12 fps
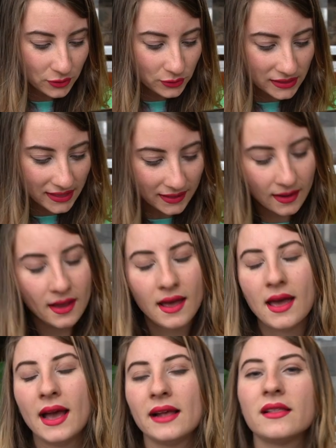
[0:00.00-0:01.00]
using.
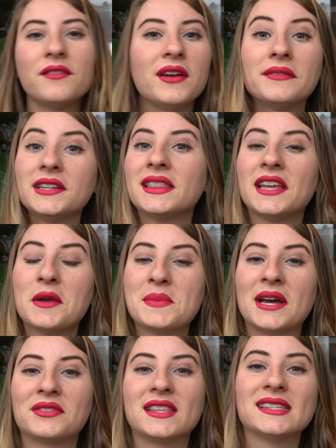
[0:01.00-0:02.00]
I love everything
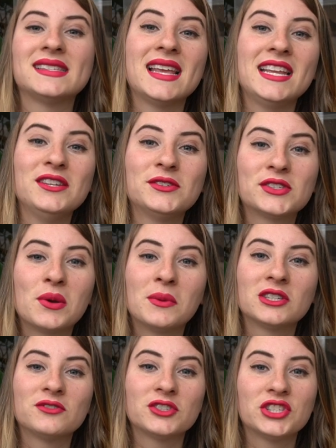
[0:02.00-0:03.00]
about this. Thank you so much for